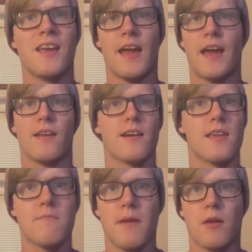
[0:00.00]
how did
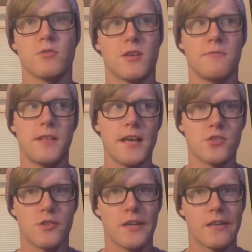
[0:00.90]
he mount a
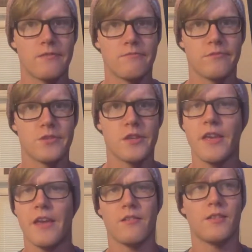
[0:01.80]
flashlight to
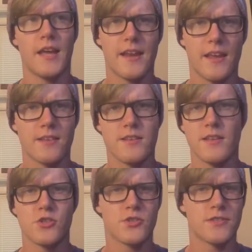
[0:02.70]
get lighting? Did
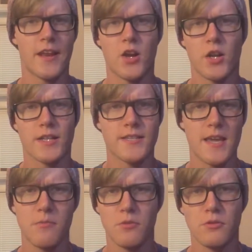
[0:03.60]
he just set it on a
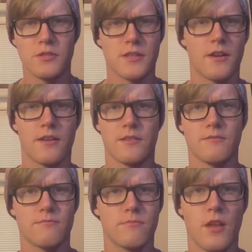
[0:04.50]
table? Is it on
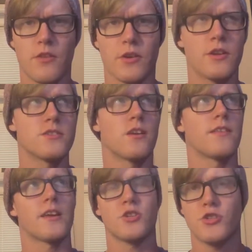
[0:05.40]

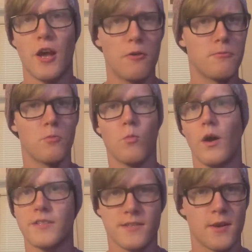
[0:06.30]
like a shelf?
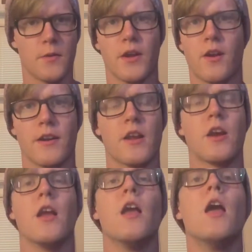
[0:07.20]
What's going on here?
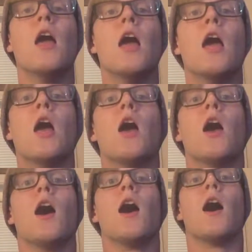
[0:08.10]

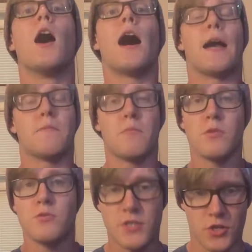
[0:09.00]
I'm a
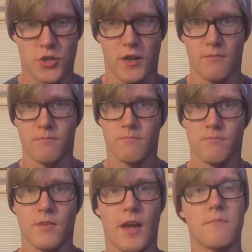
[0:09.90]
musician.
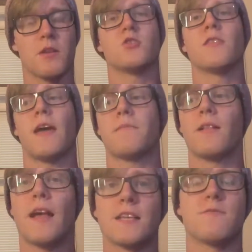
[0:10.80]
I mentioned that in my
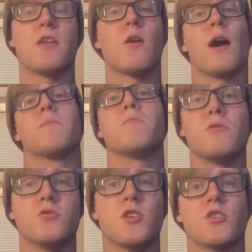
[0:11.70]
last video. I'm a
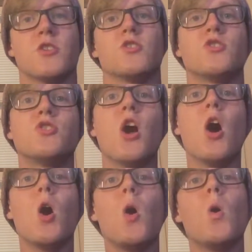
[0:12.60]
musician.
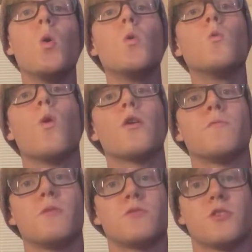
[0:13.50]
So what do
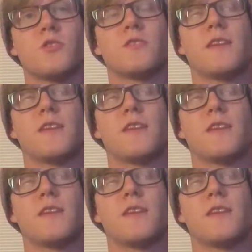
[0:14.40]
musicians